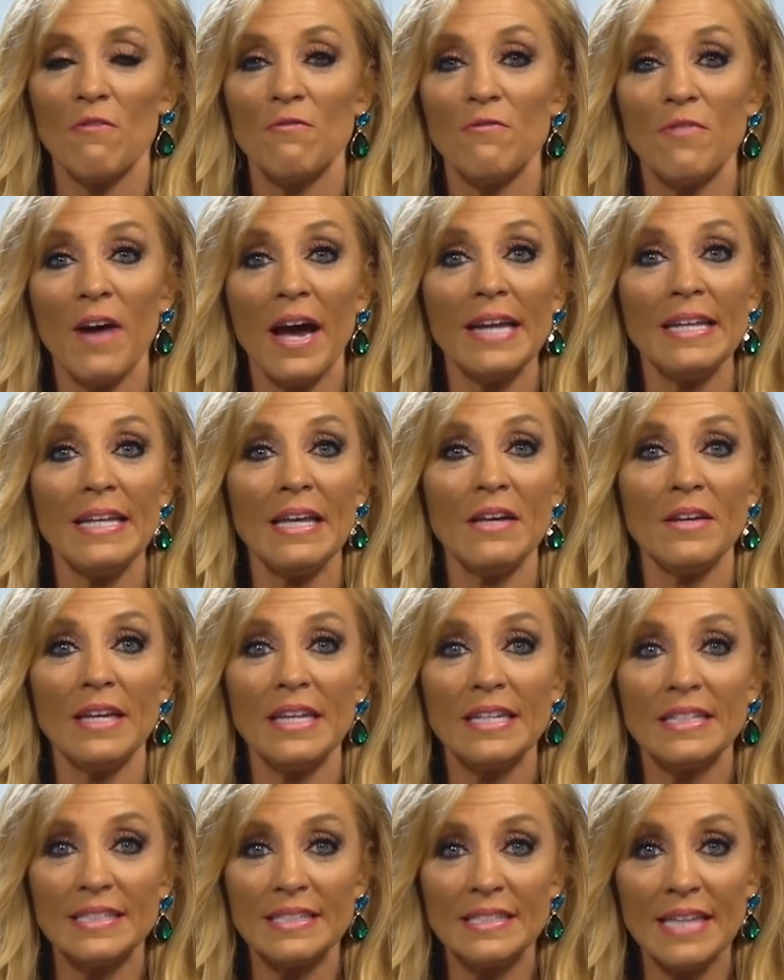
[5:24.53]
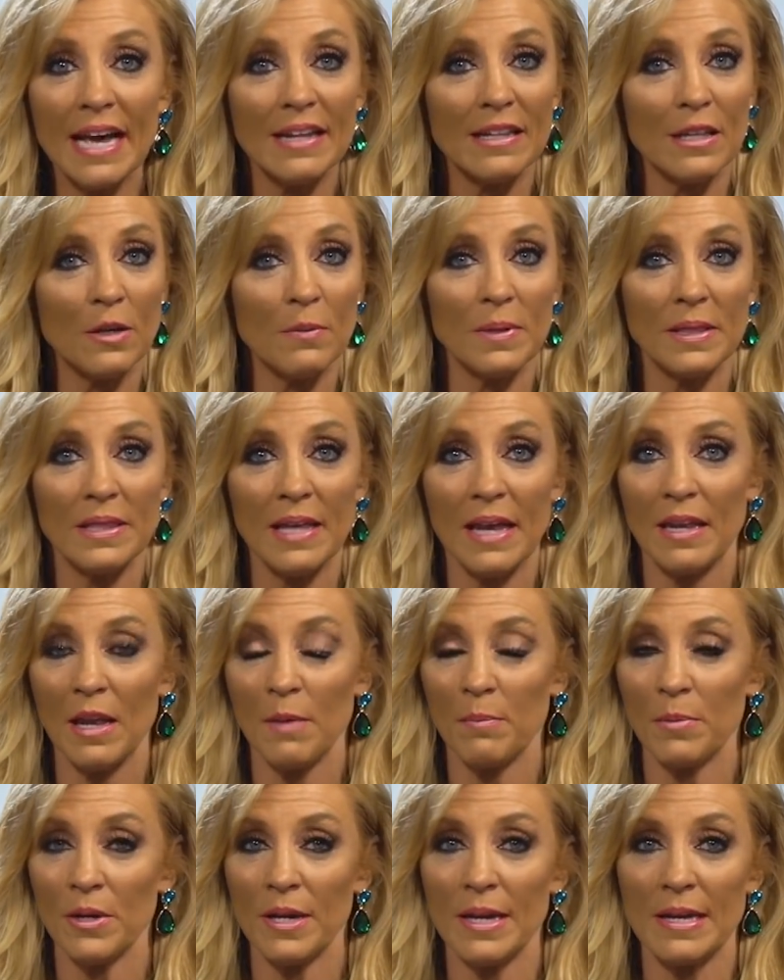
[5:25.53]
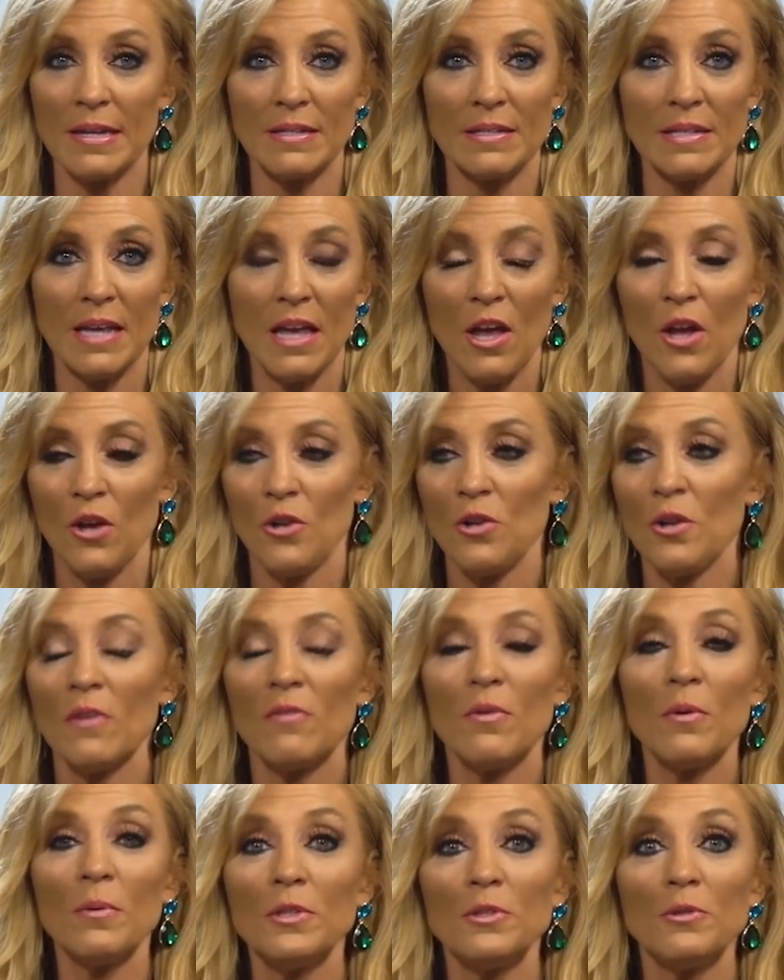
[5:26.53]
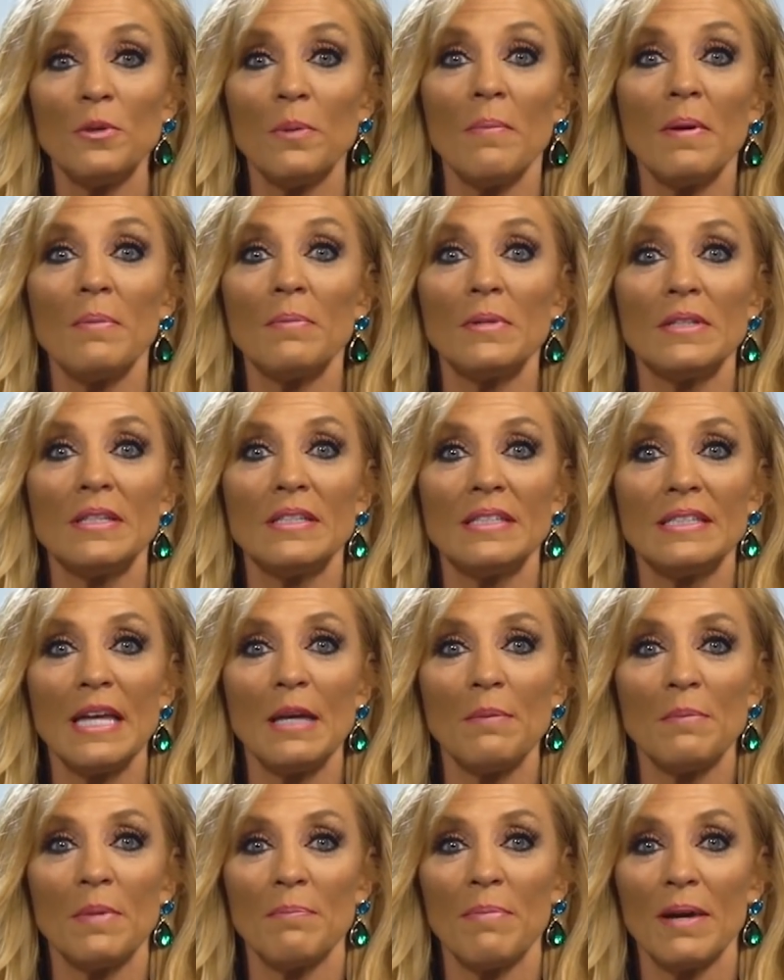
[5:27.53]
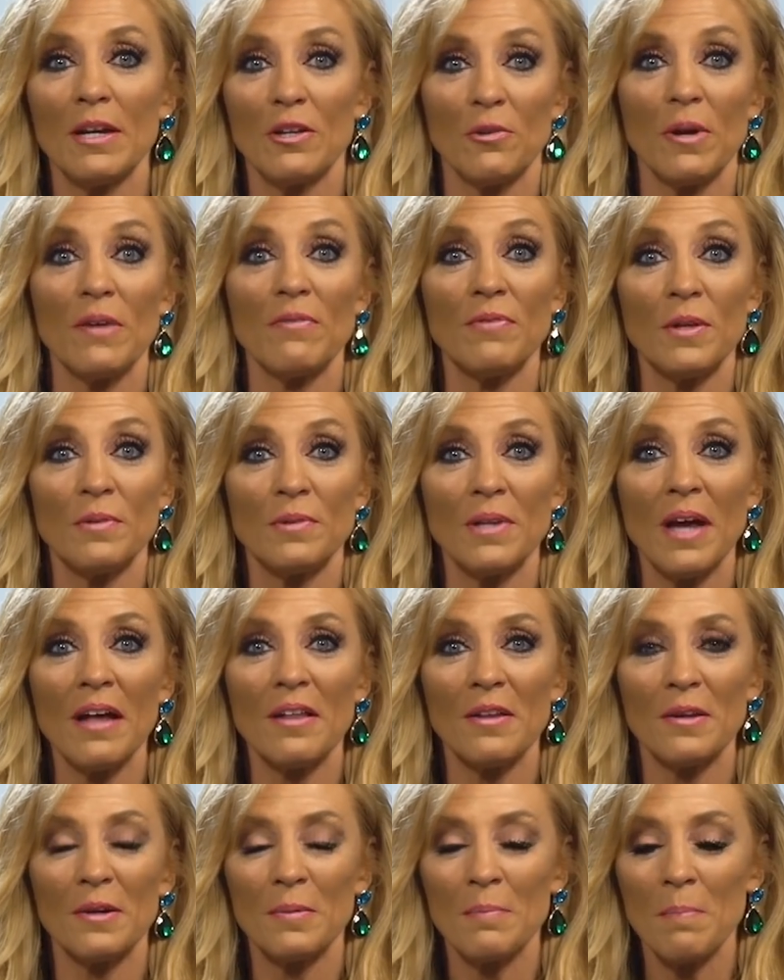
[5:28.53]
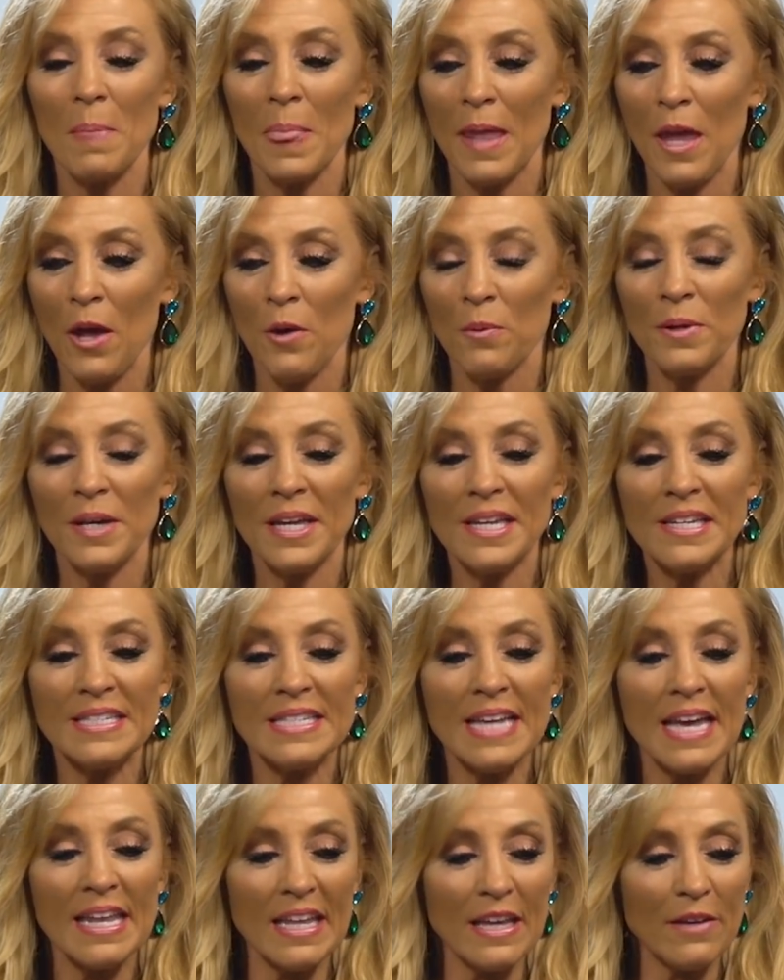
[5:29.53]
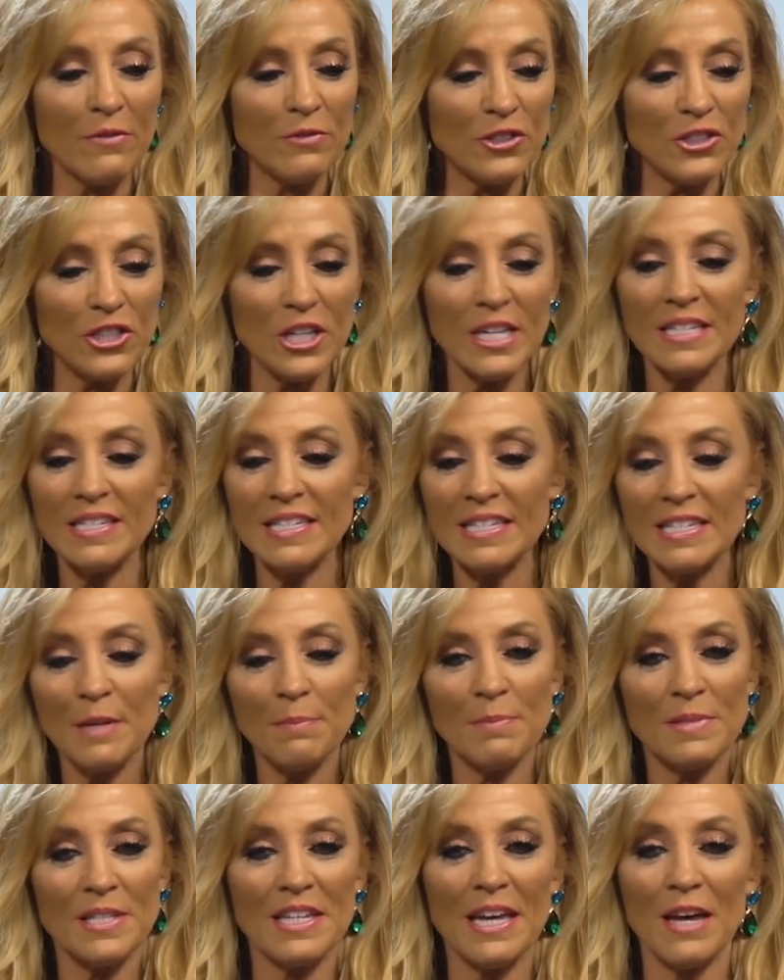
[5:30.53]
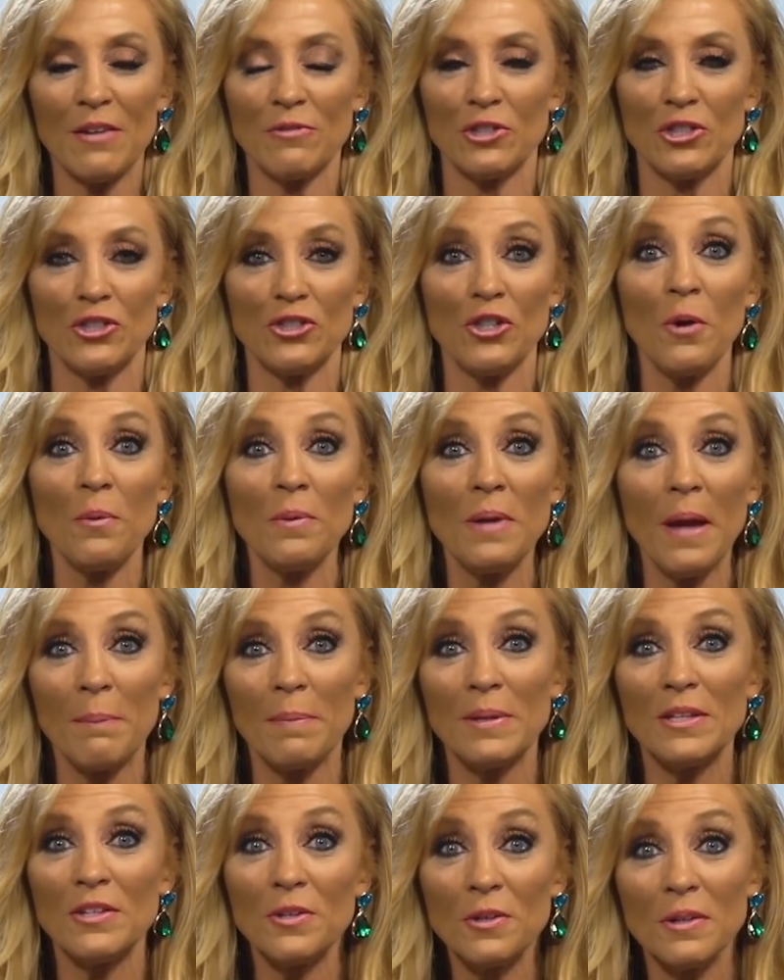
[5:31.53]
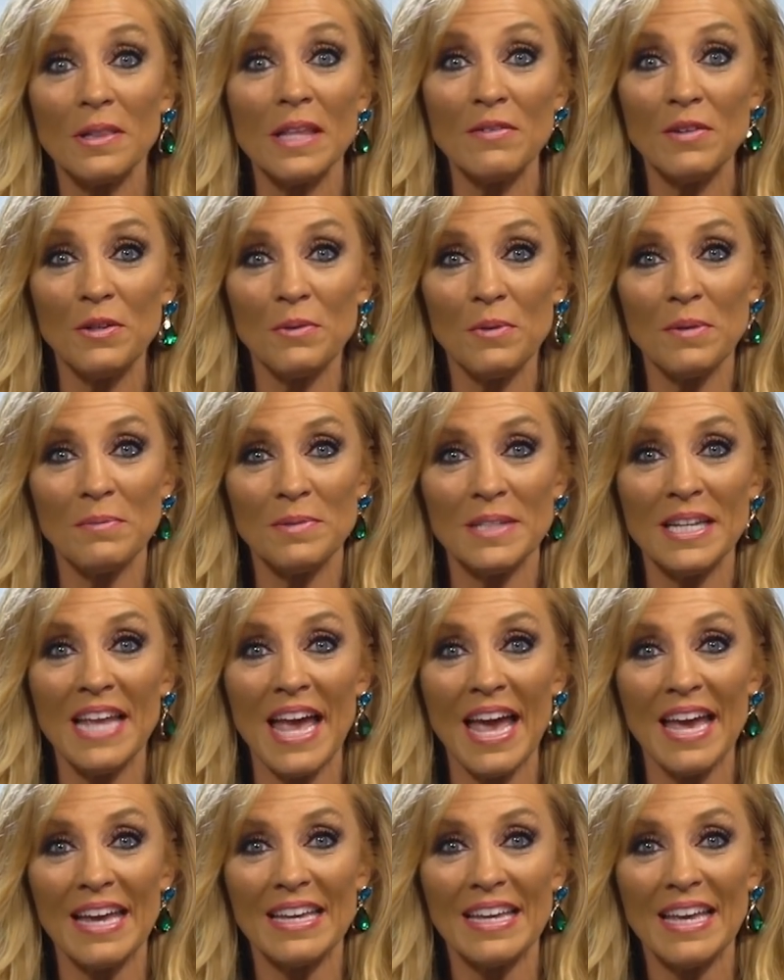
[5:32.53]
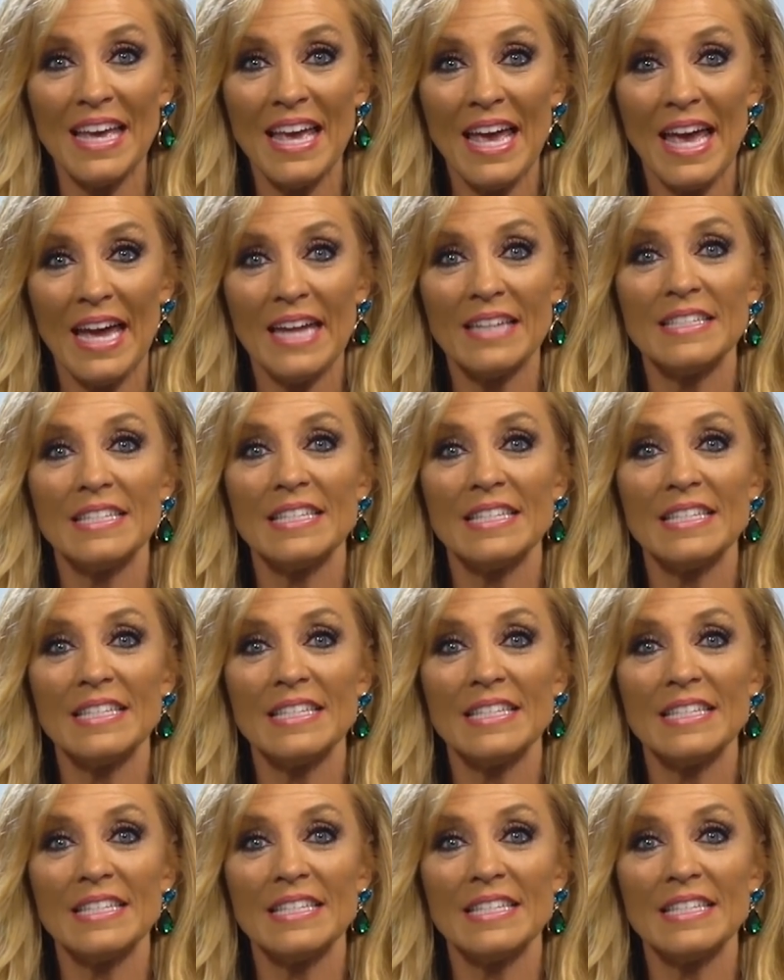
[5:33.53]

Find out exactly what that number is. You know, I've always remembered the statement by Creflo Dollar where he said, if Jesus himself showed up in your living room today and